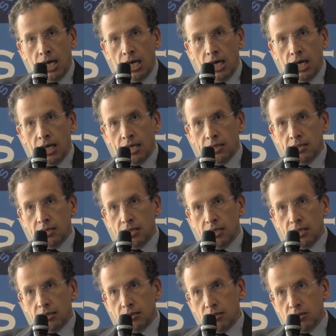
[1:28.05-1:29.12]
And
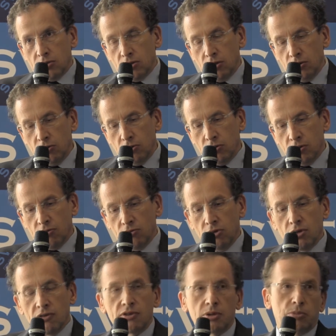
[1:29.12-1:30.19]
to go to the root
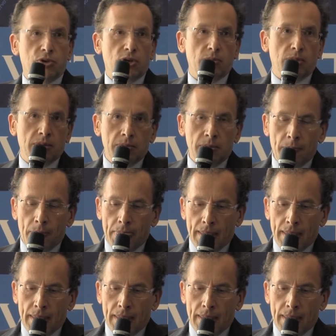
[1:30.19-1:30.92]
of the problem,